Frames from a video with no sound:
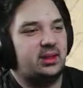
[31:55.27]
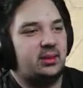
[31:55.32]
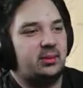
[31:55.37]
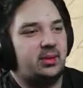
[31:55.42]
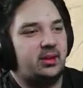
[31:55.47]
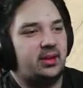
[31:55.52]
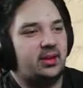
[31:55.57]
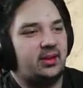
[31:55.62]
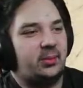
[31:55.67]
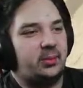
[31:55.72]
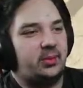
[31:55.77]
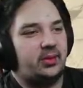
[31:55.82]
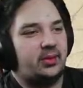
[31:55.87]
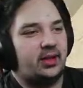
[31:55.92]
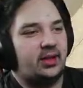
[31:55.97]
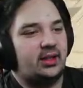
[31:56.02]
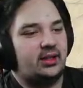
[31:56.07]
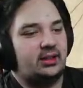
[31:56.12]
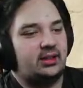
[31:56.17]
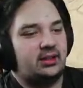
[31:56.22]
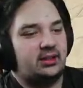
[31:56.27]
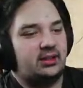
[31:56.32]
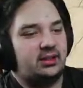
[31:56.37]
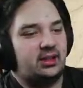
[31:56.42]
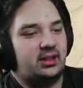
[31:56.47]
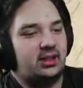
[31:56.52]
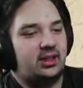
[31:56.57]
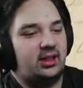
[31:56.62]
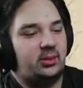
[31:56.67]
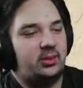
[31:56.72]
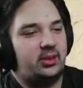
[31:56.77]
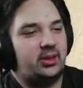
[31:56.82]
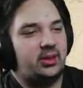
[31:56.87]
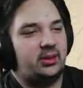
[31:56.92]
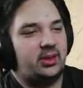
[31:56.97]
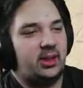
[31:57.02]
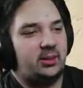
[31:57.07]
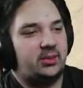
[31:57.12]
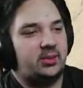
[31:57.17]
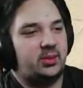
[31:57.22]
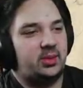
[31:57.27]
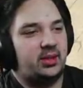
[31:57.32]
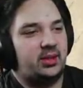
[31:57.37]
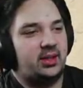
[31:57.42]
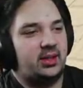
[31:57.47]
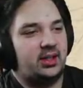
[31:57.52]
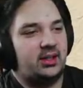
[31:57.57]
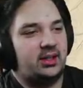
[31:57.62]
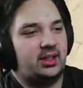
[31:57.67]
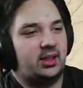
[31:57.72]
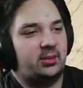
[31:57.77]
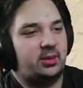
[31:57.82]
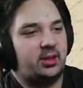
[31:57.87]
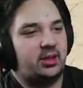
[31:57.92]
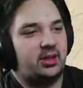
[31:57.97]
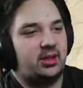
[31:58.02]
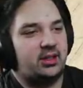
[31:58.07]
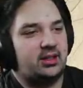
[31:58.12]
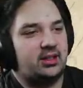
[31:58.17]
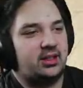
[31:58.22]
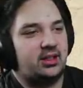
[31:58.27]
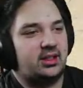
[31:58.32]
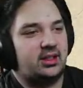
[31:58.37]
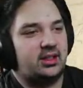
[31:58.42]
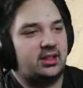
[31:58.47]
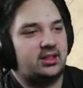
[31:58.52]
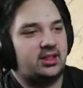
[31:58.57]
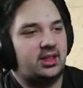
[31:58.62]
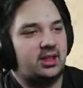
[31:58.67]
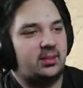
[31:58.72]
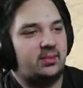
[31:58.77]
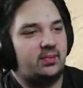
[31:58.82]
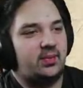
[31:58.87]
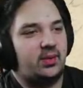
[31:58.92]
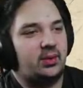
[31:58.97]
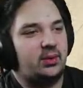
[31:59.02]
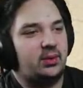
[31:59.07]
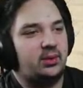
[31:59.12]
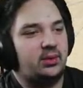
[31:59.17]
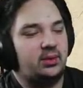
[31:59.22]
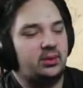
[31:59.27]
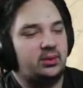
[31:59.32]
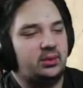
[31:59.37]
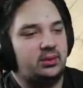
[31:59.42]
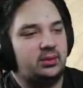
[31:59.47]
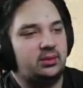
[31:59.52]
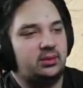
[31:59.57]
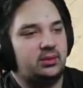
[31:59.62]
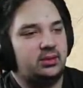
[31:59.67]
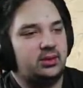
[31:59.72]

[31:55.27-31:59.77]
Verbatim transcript: But yeah, they'll be right. Alright, here we go. Lap 29. Kamikaze on the top. Ooh.